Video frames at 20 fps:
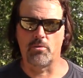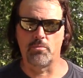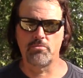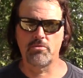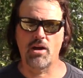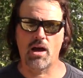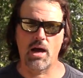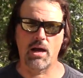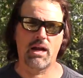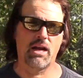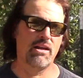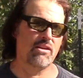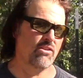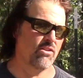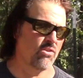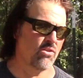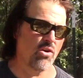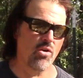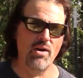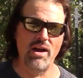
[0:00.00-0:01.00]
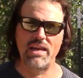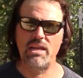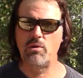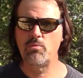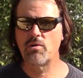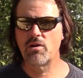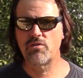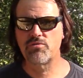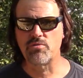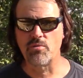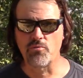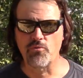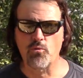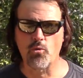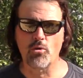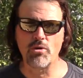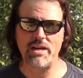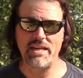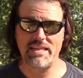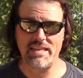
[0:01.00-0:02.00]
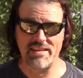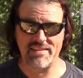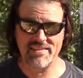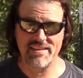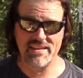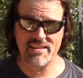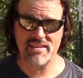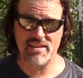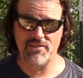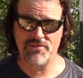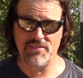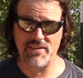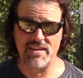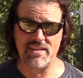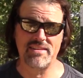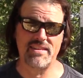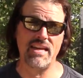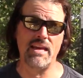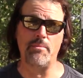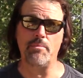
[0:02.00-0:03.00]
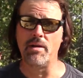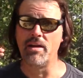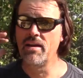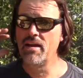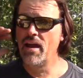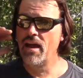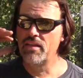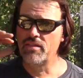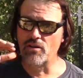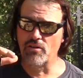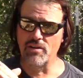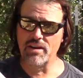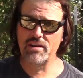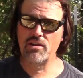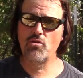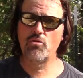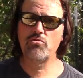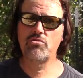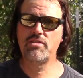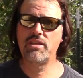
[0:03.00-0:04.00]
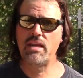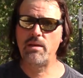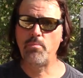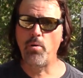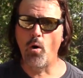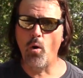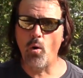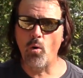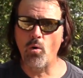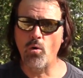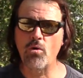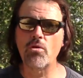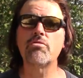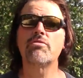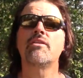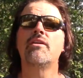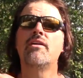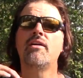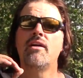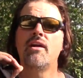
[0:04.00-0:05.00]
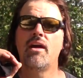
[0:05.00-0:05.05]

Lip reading: I'm talking, you know, anywhere from 40 to 60 feet deep. They're in those deep holes.